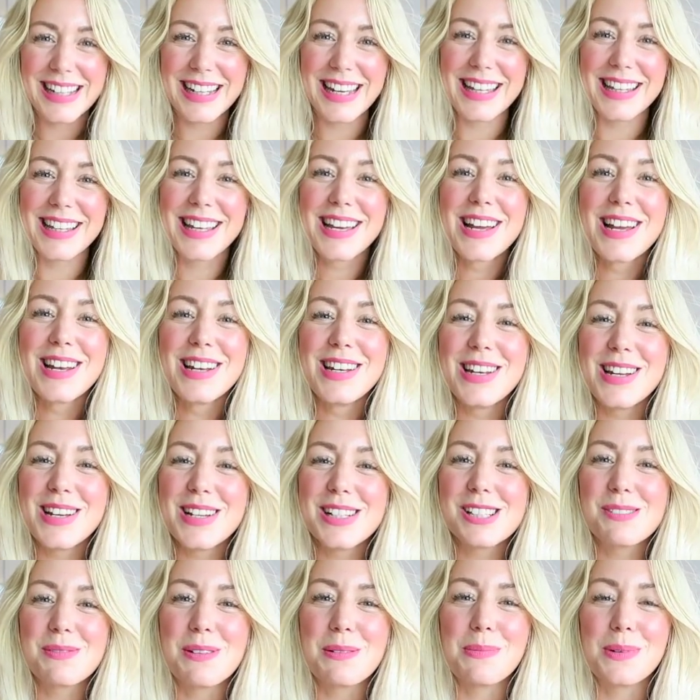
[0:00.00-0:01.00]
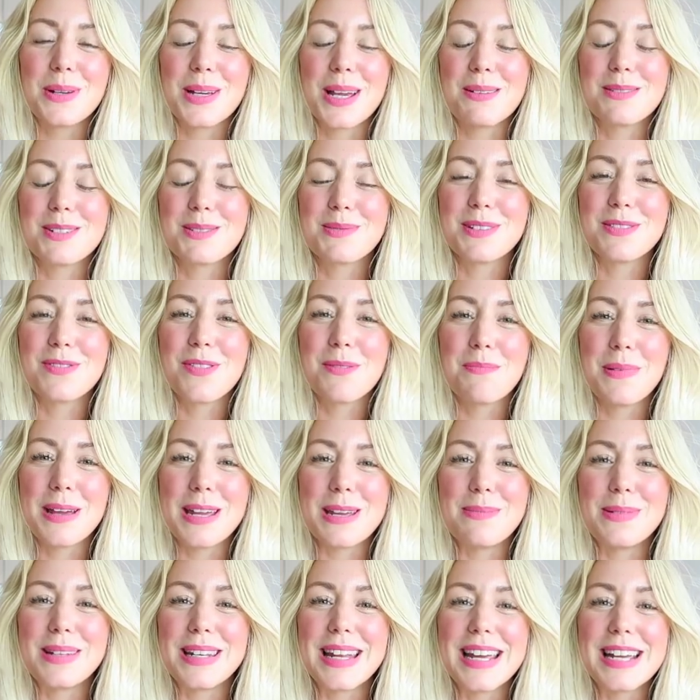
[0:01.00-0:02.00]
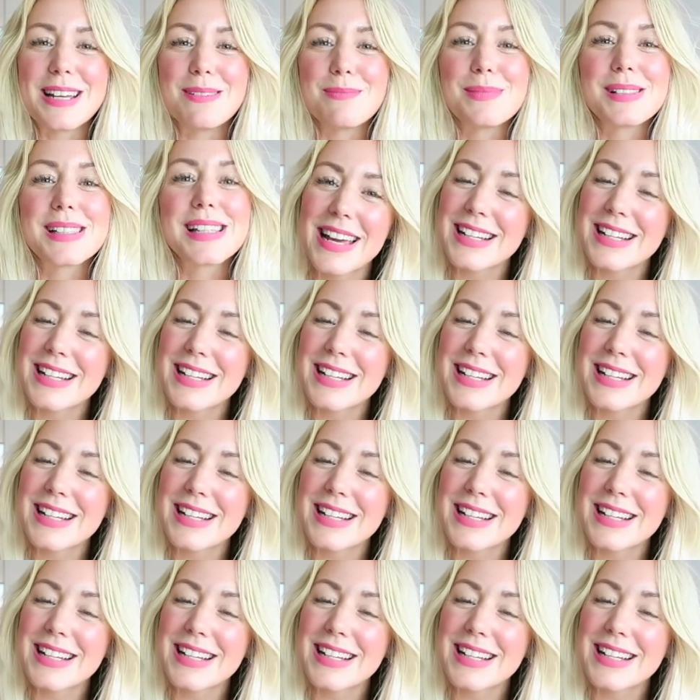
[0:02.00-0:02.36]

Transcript: I get loads of people who come to me for baby names.